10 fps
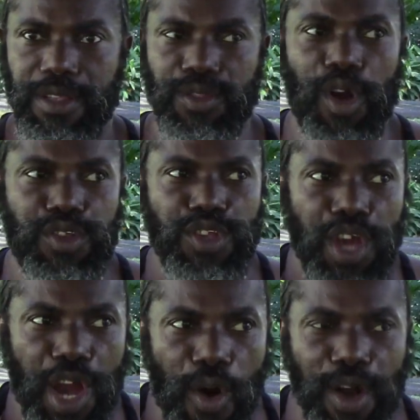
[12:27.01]
Don't you
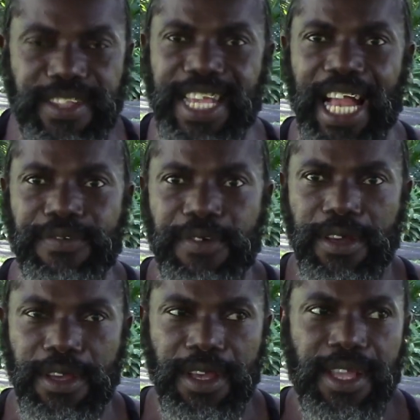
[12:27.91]
know your own self?
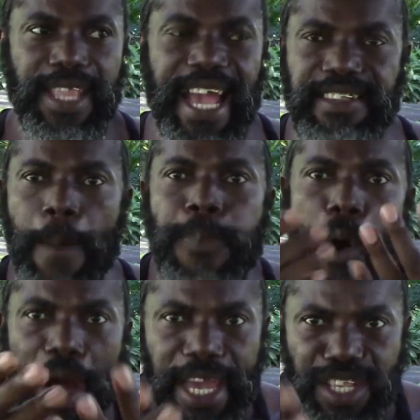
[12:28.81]
That it's a
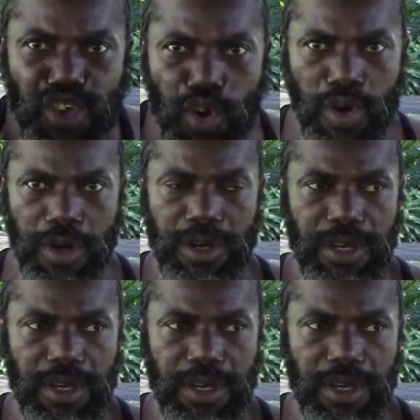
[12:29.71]
power in you?